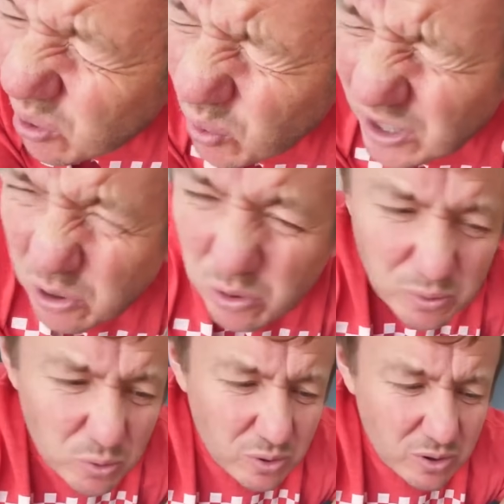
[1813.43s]
Oh, that's
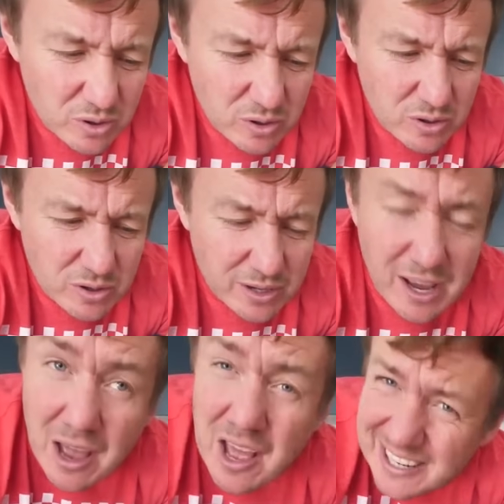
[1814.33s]
horrible.
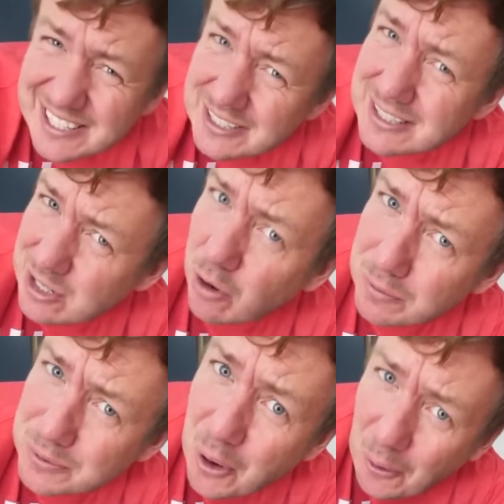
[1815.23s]
Listen to this
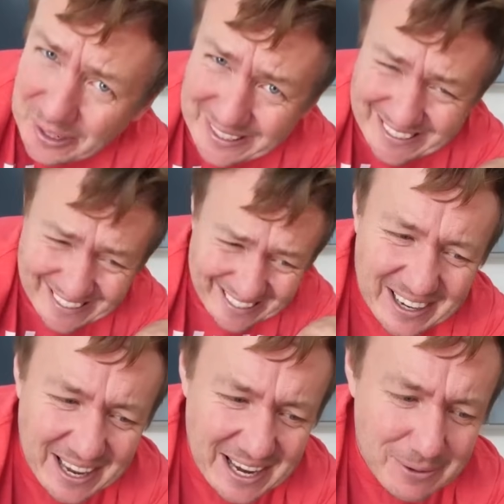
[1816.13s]
horrible noise.
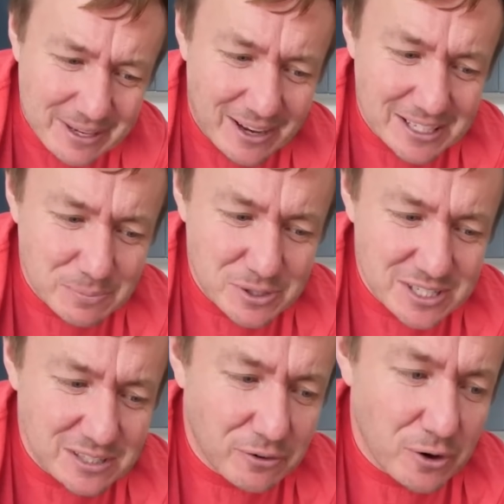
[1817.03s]
Okay, here we go. Let's push
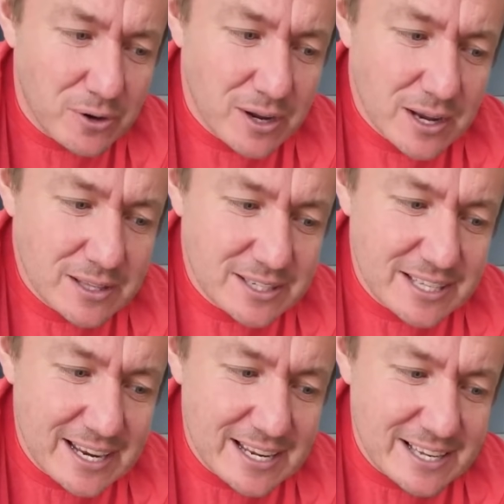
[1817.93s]
this through. The
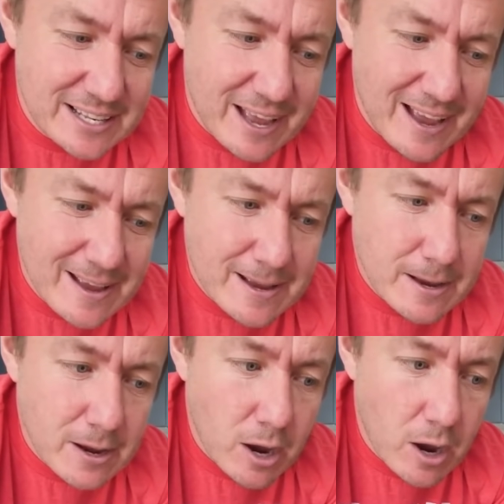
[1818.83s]
date is in there.
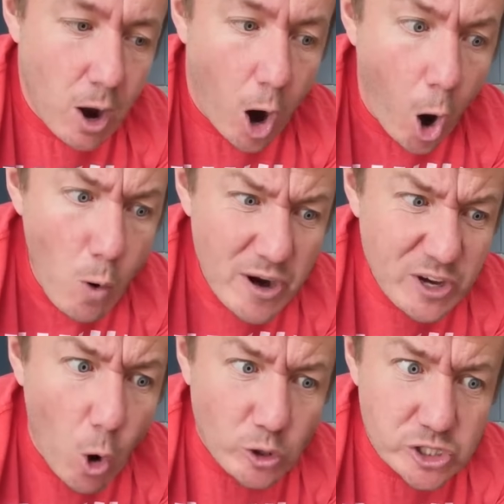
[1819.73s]
Oh my
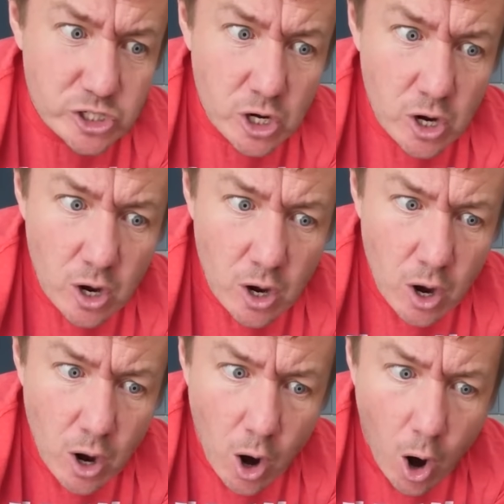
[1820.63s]
gosh.
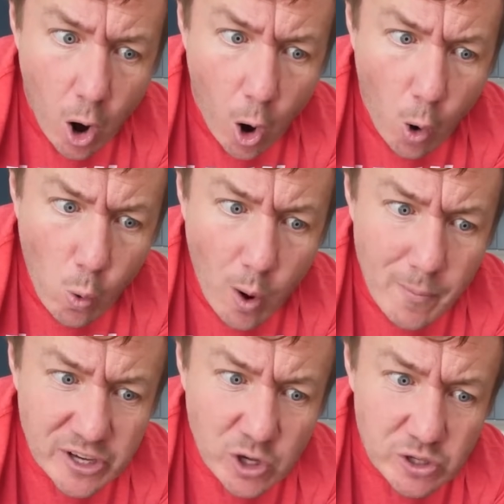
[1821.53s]
Oh
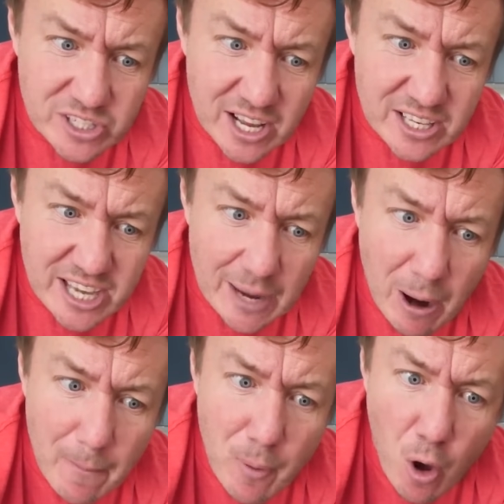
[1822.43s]
my gosh, that came
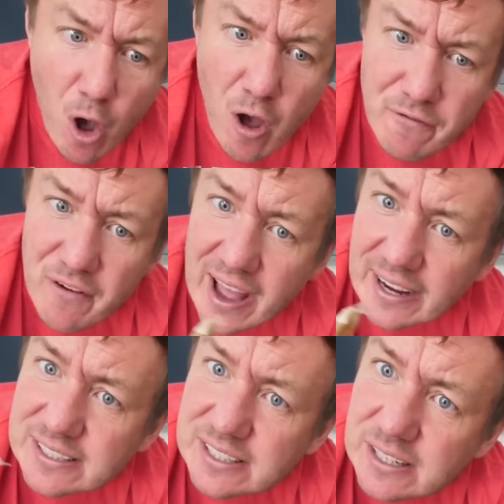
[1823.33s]
out
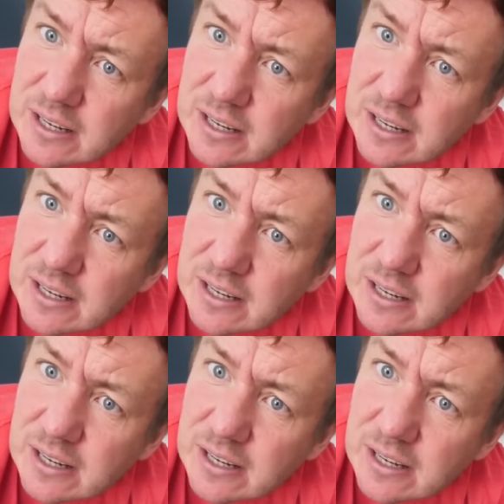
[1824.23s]
perfect.